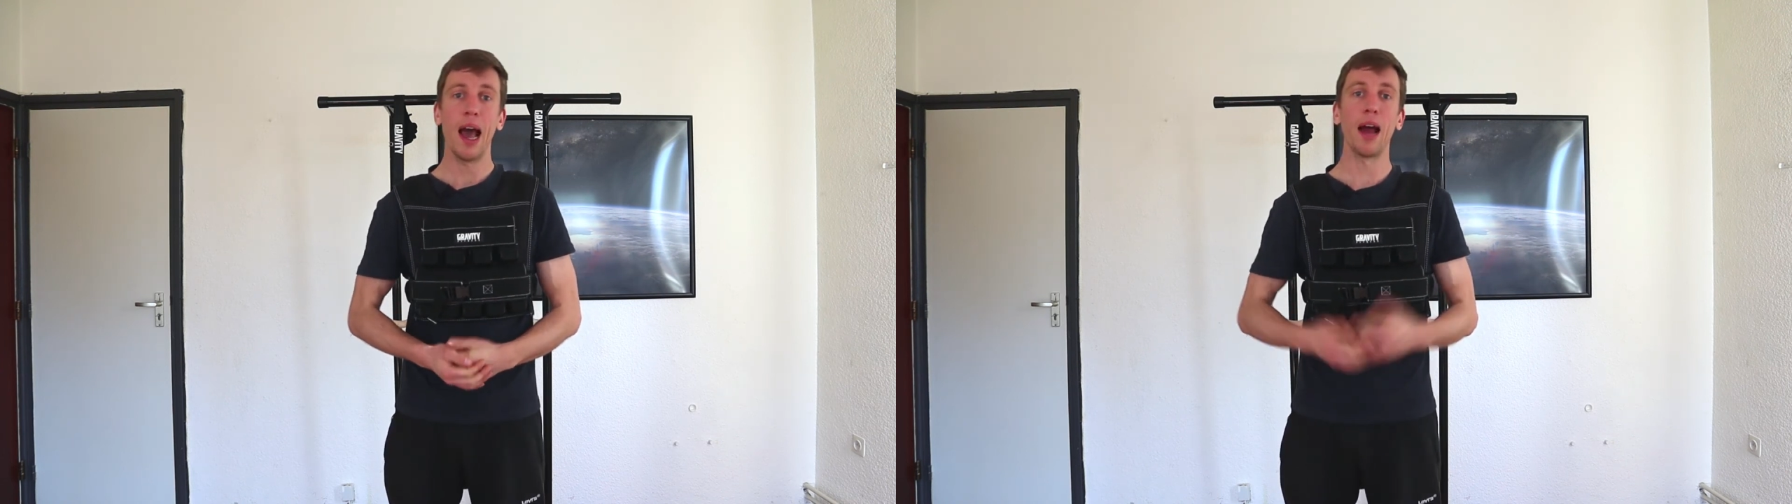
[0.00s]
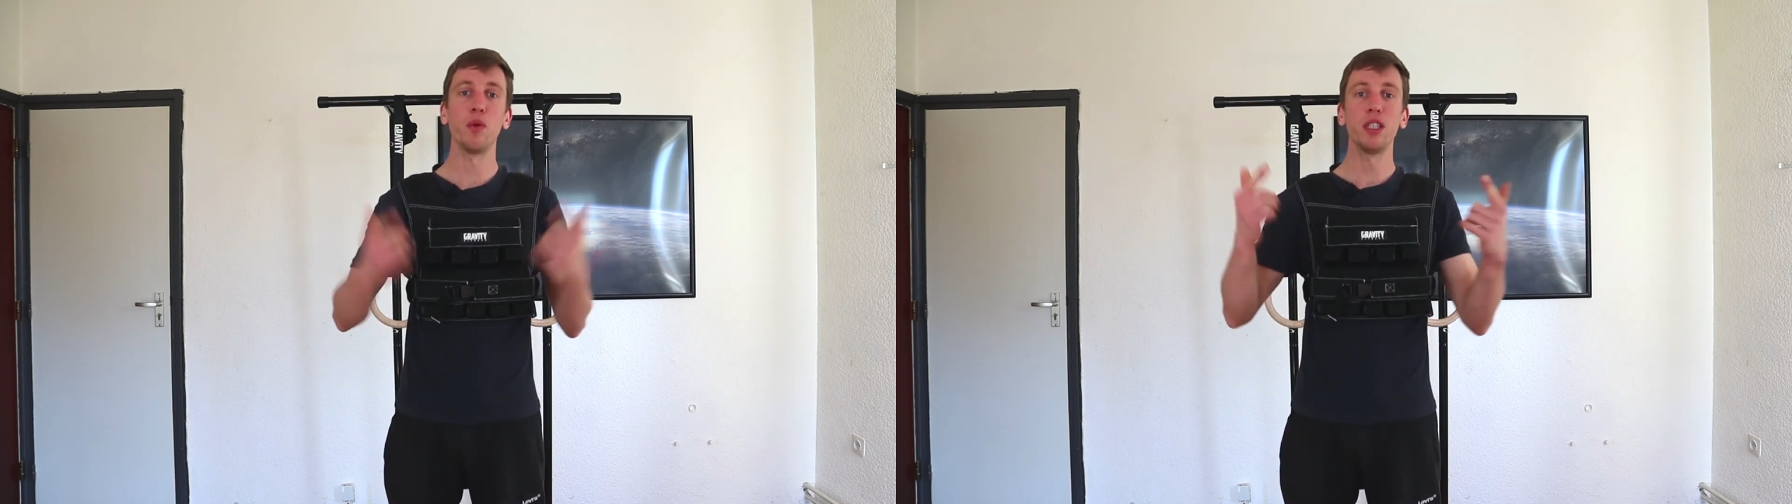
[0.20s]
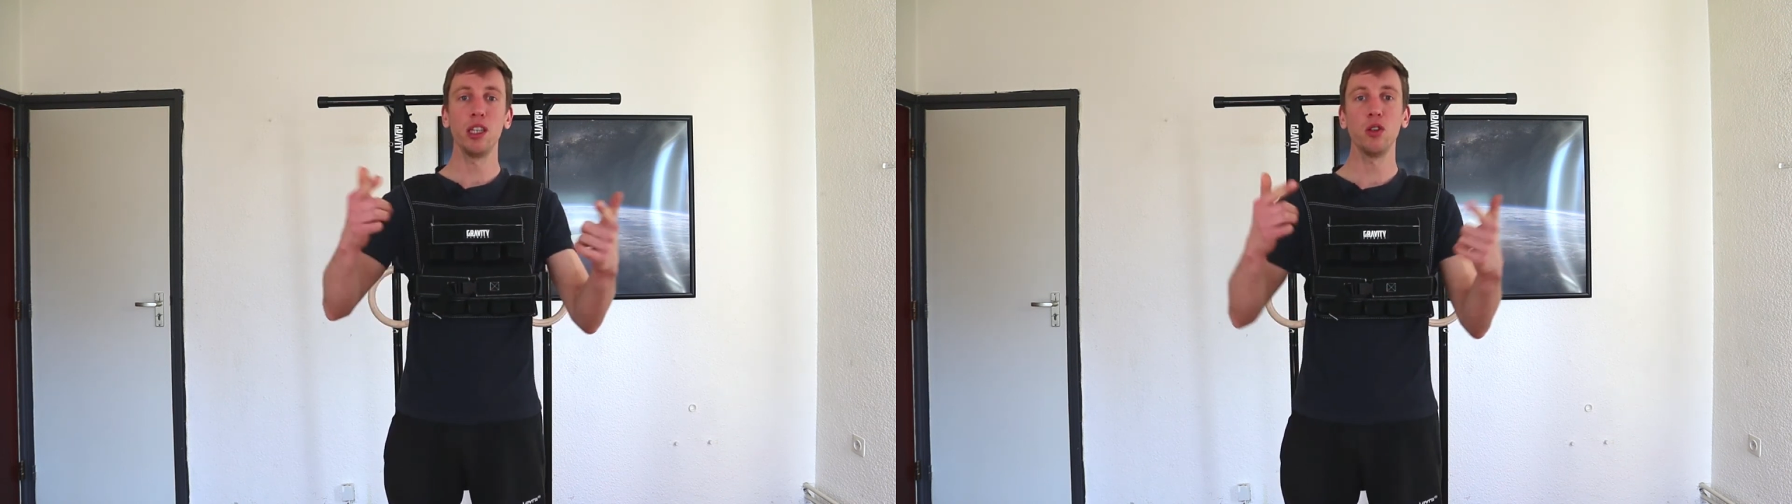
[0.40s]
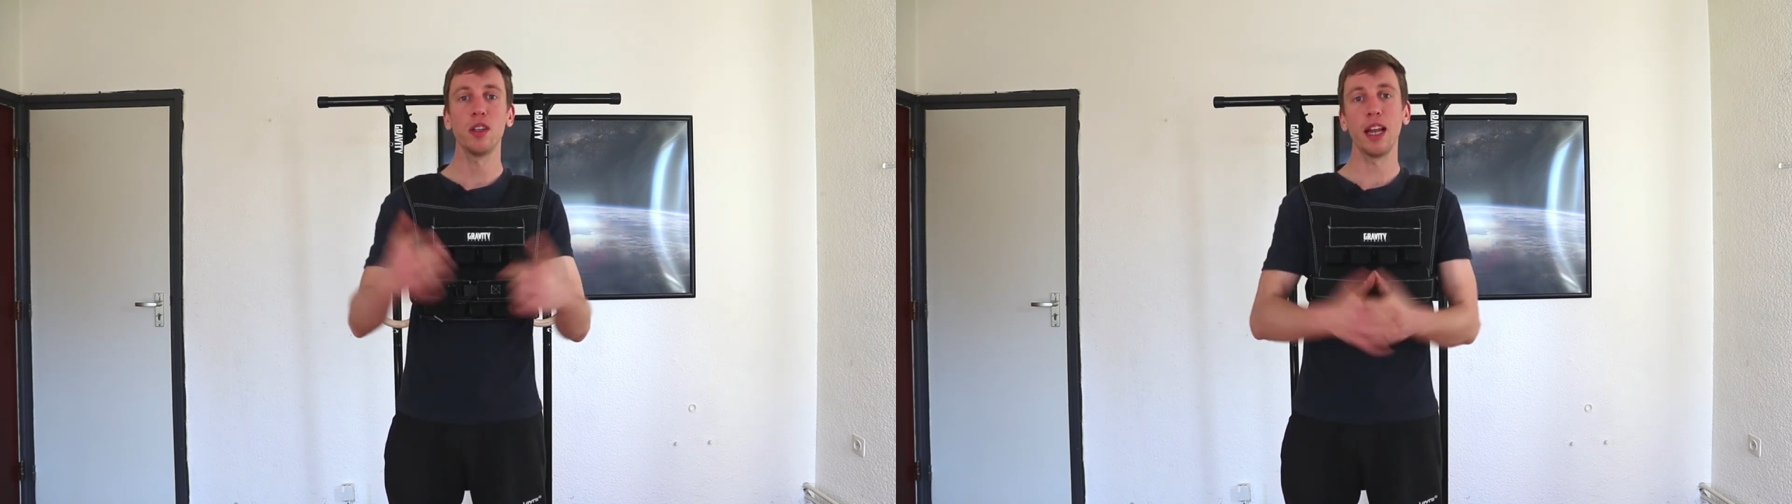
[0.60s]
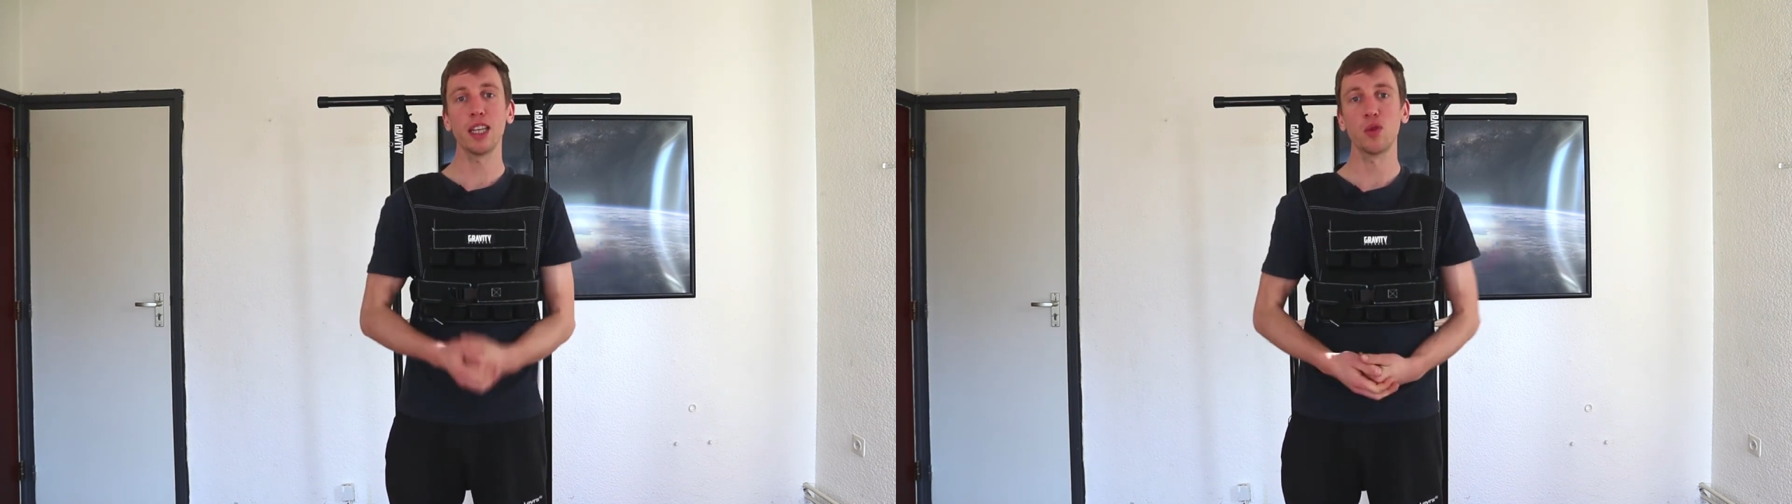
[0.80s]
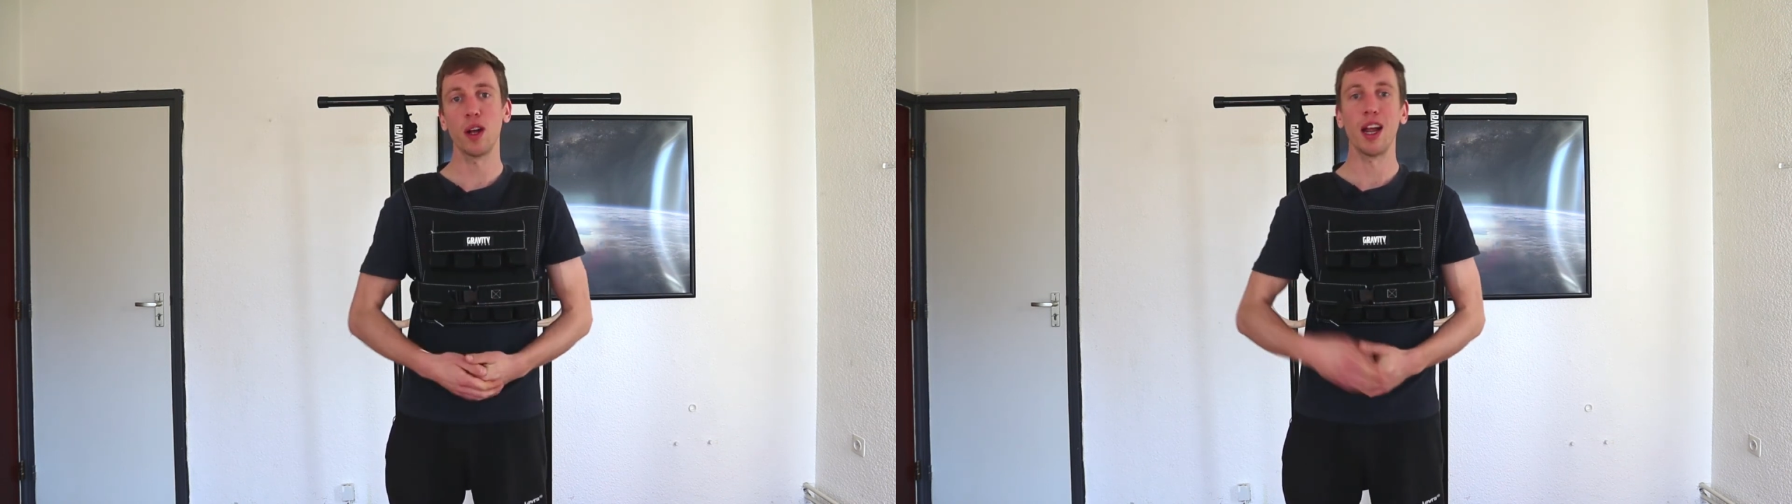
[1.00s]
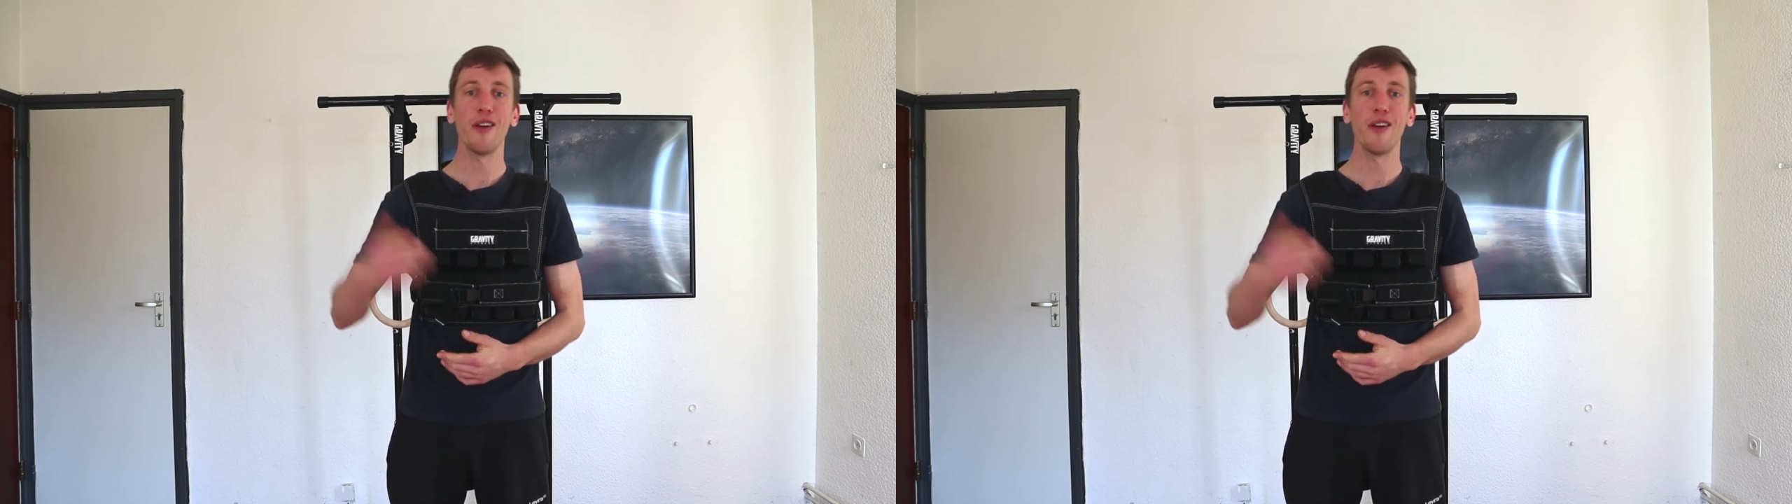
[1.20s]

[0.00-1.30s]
and we see you in the next one.